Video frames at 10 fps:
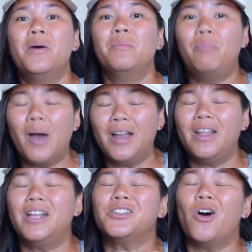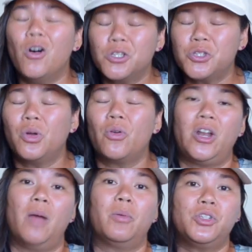but it's also a
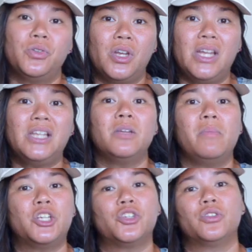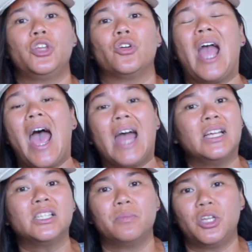great opportunity to make sure that you're
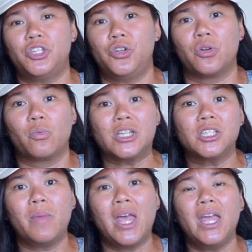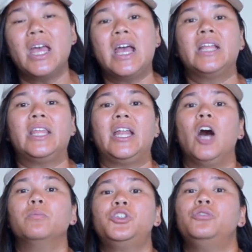adding something to your resume that
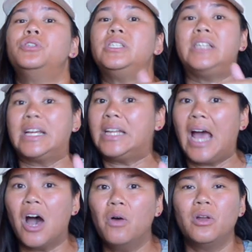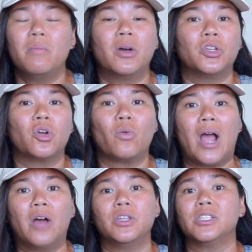helps you stand out among the
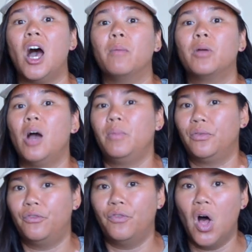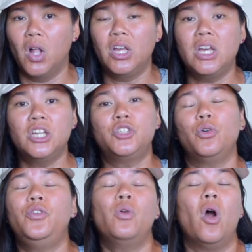crowd this upcoming fall. So
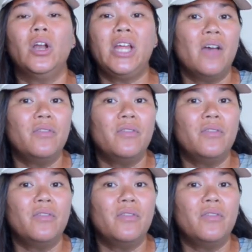if you already have